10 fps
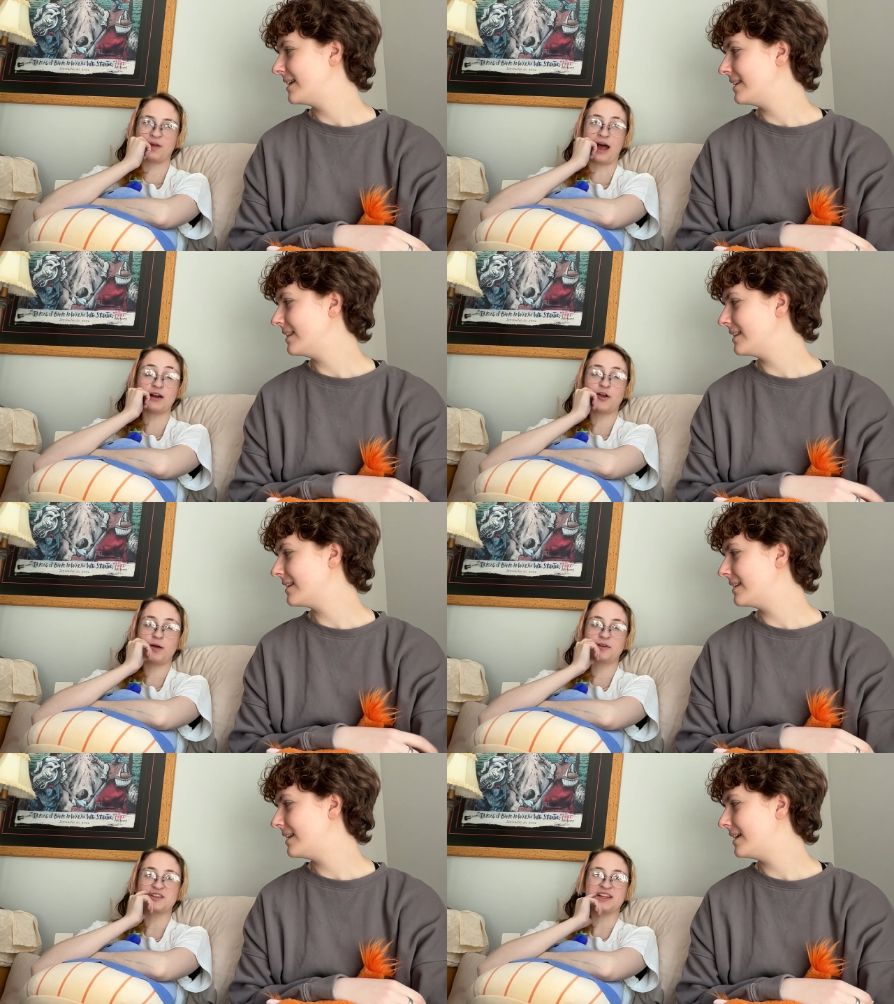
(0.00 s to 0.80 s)
Speaker 1: I don't know
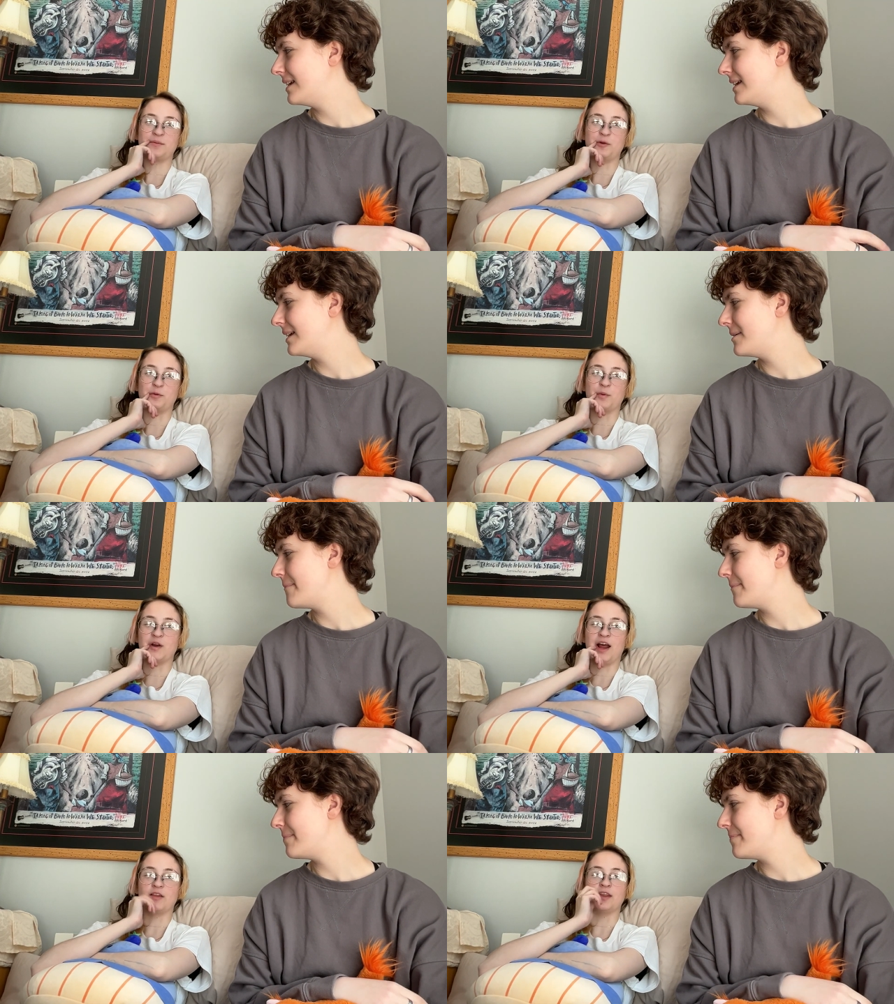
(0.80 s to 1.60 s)
how much it's helped me with
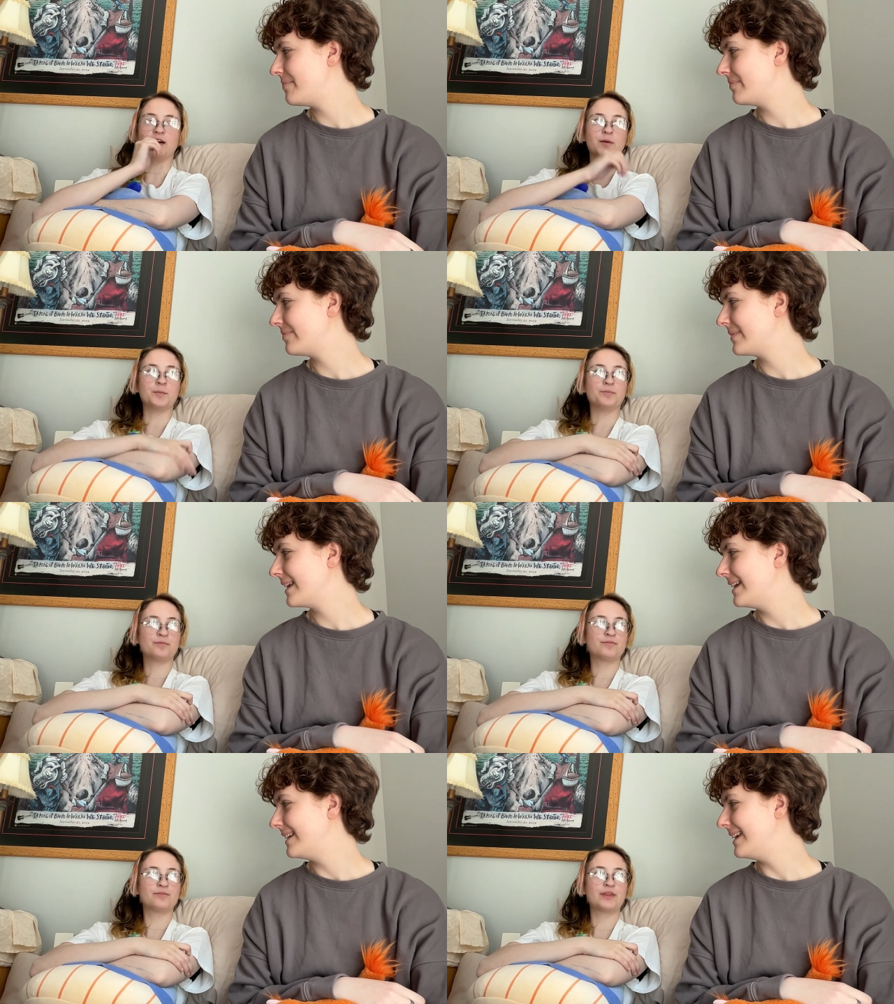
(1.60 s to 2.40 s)
burnout though.
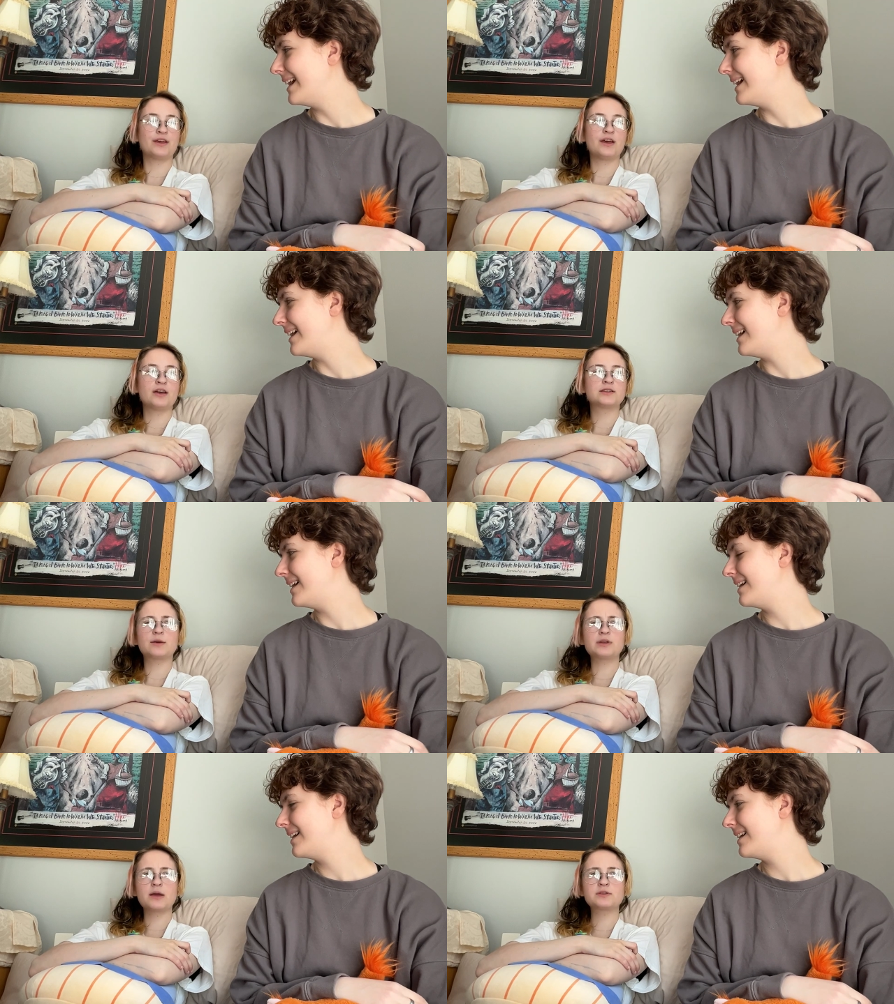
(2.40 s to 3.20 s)
Yeah.
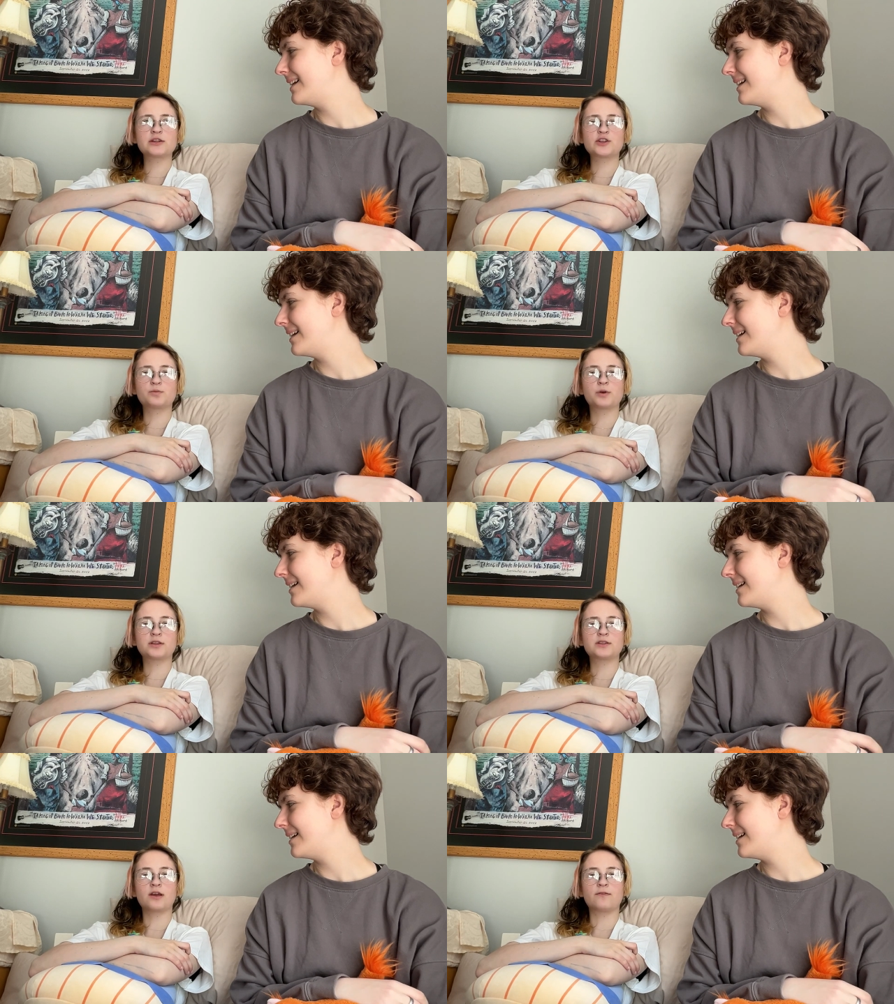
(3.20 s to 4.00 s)
Sometimes I just
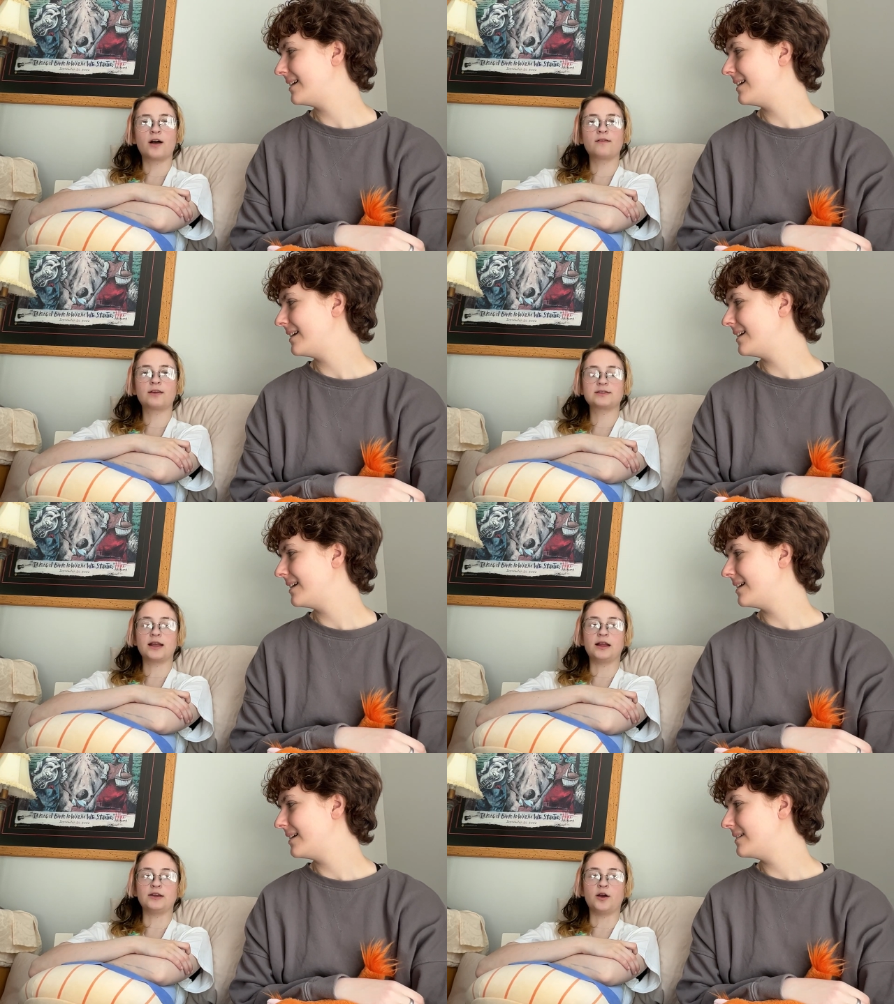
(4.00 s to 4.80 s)
put stuff off because
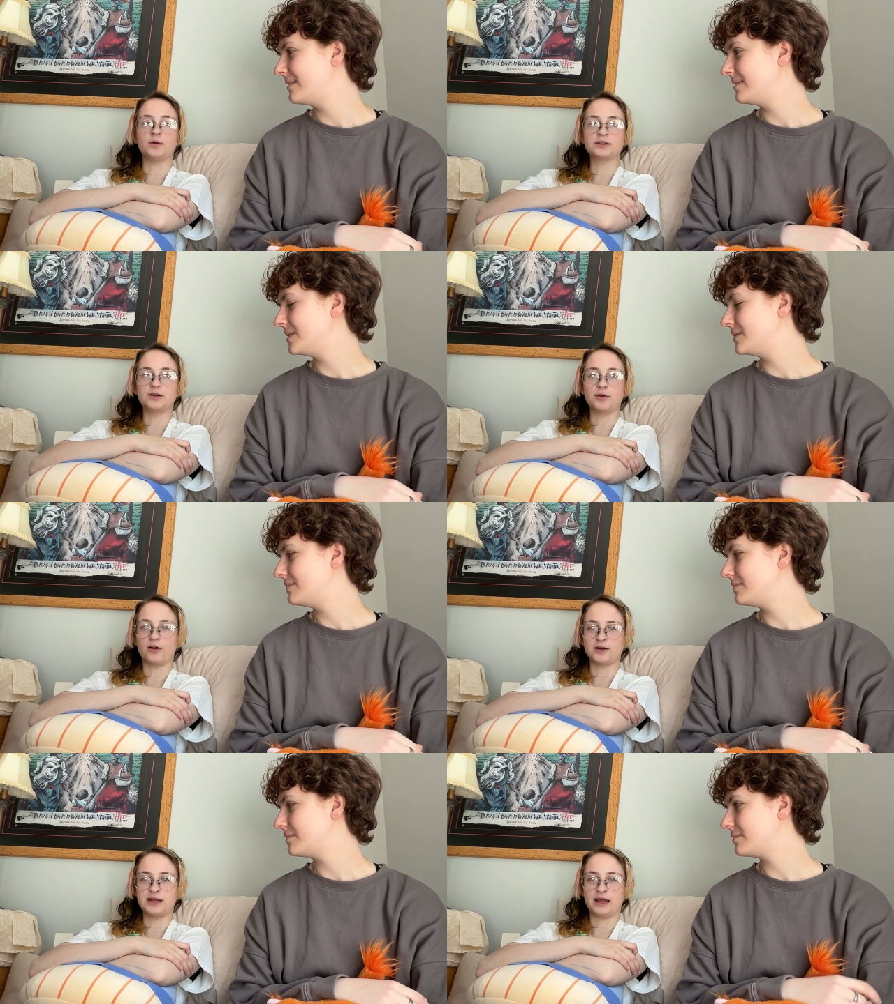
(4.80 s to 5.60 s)
I like know it's gonna be
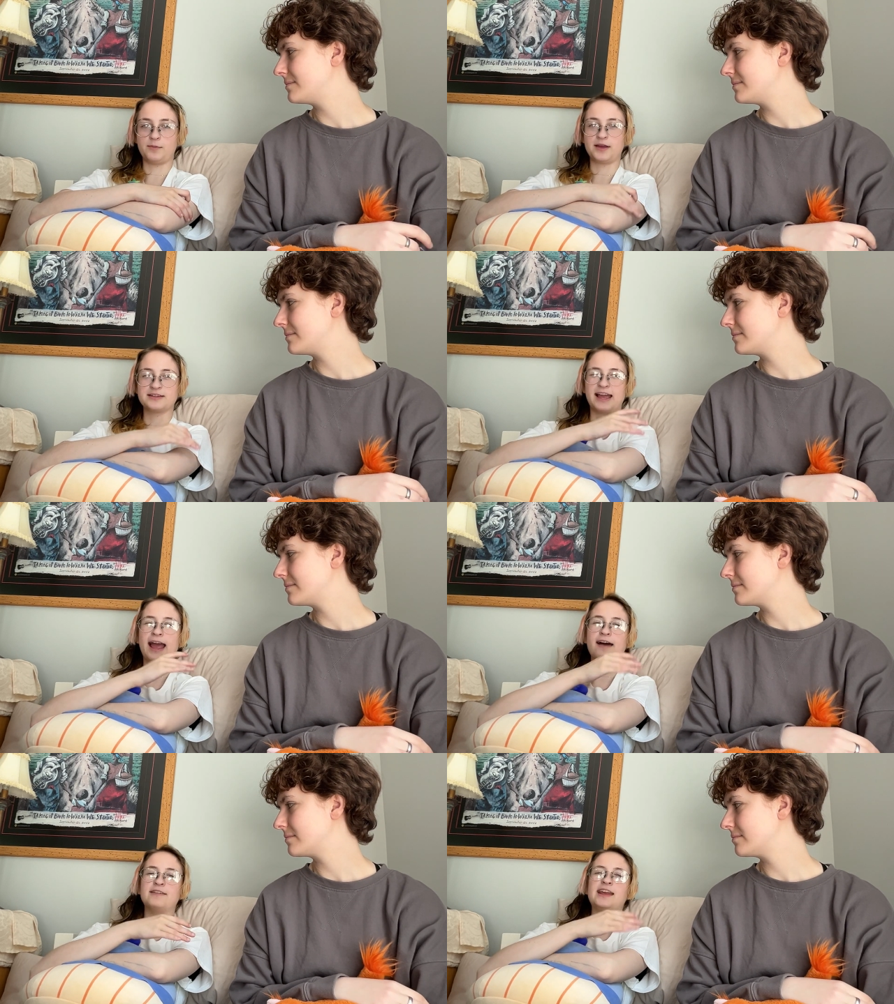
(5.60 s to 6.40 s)
hard to animate because I
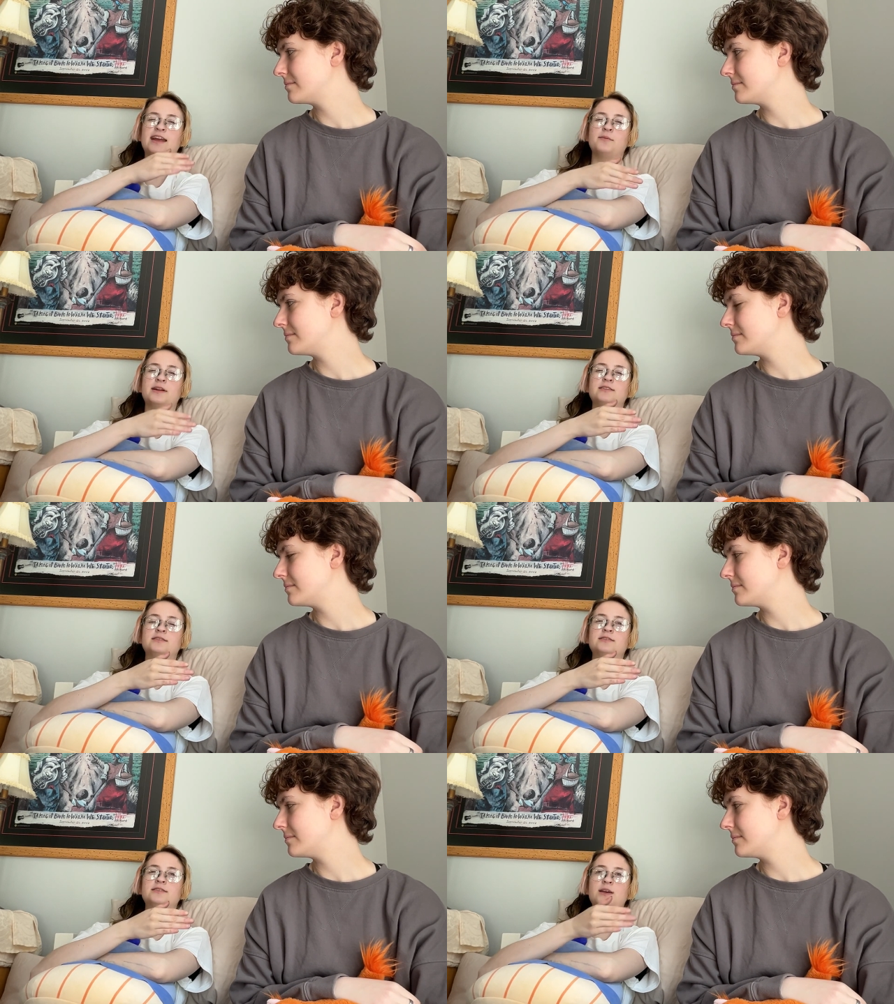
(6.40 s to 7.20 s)
haven't animated
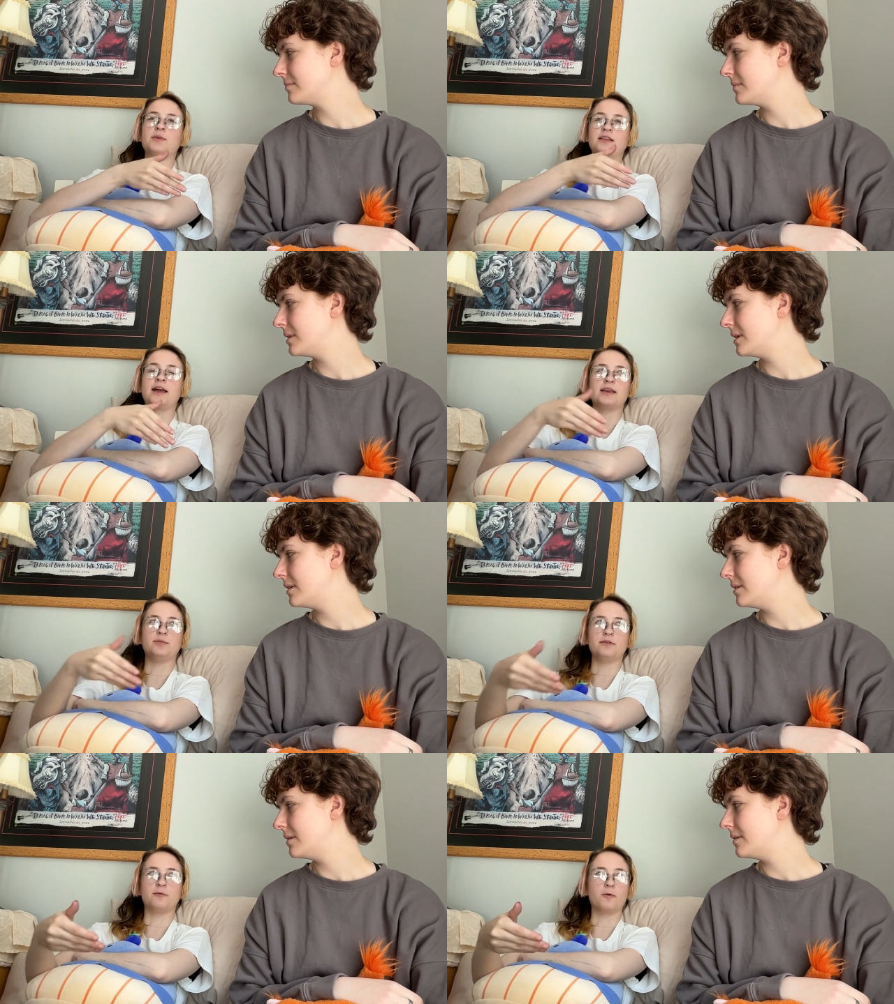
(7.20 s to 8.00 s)
something like it
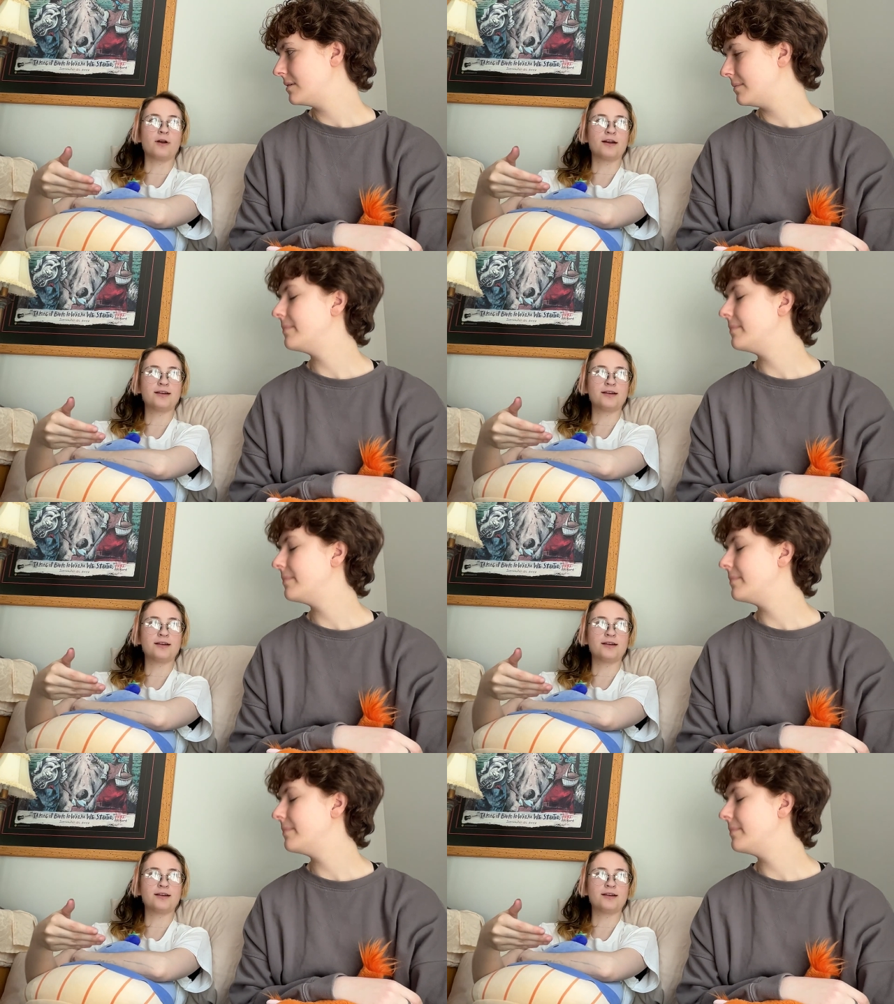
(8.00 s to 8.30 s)
before.